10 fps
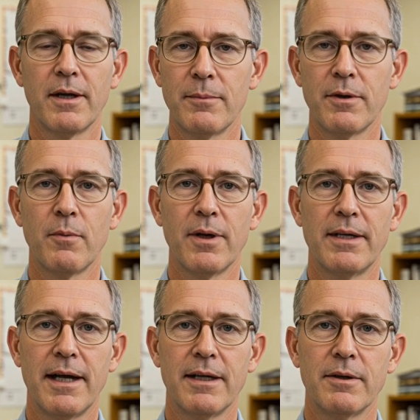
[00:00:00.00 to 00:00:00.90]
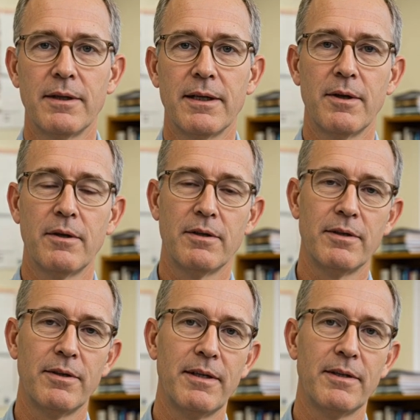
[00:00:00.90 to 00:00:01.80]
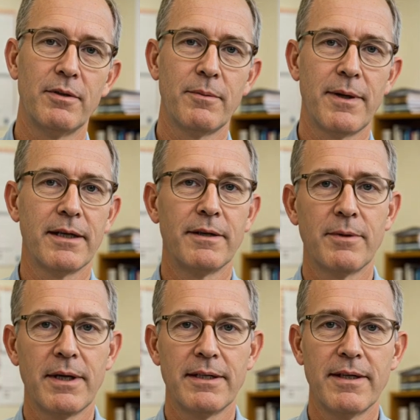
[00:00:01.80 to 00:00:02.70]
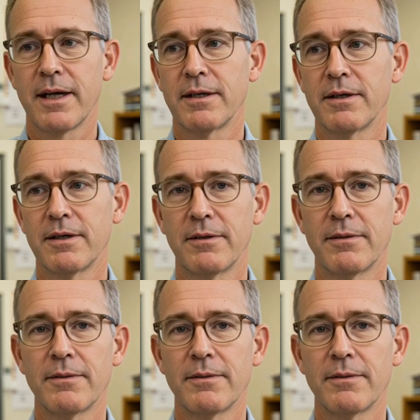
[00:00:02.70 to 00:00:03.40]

But what actually caused this dramatic price action?